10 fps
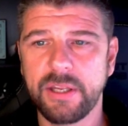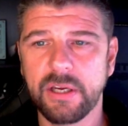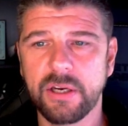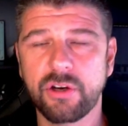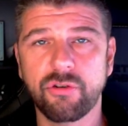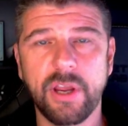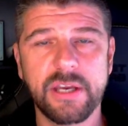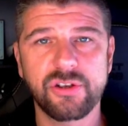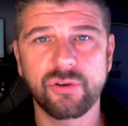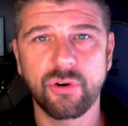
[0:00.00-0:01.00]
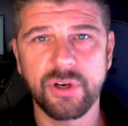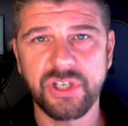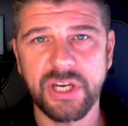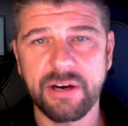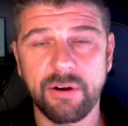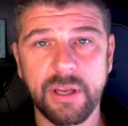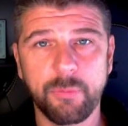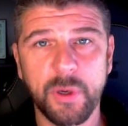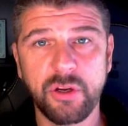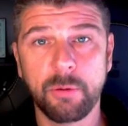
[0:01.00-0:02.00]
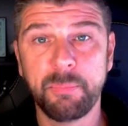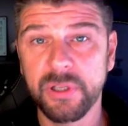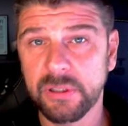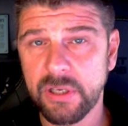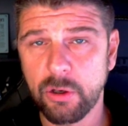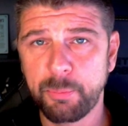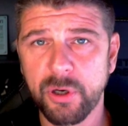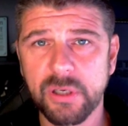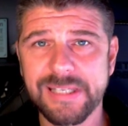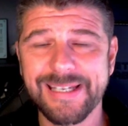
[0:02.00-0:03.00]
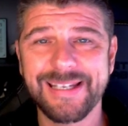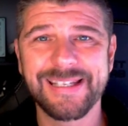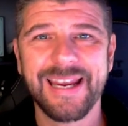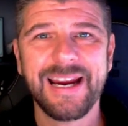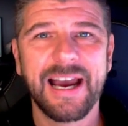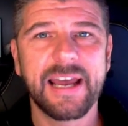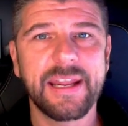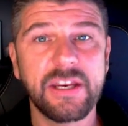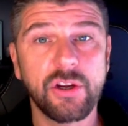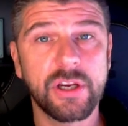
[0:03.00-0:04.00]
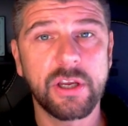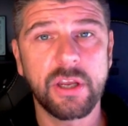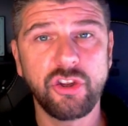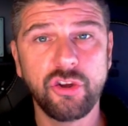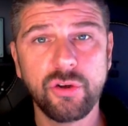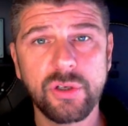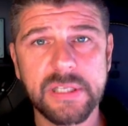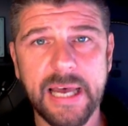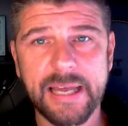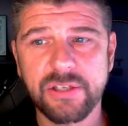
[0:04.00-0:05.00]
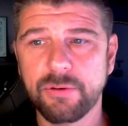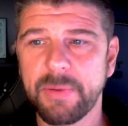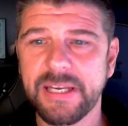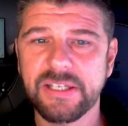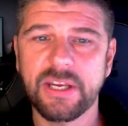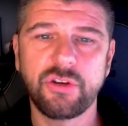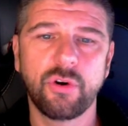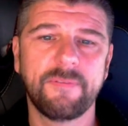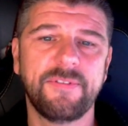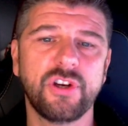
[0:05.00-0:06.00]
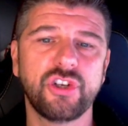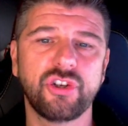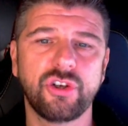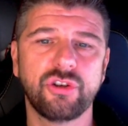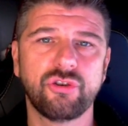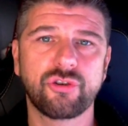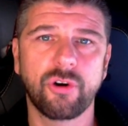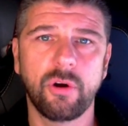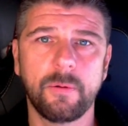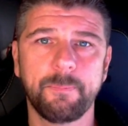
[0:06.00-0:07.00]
You're going to create a storage area when you're building your policies, and then you're going to use that to maintain your version control.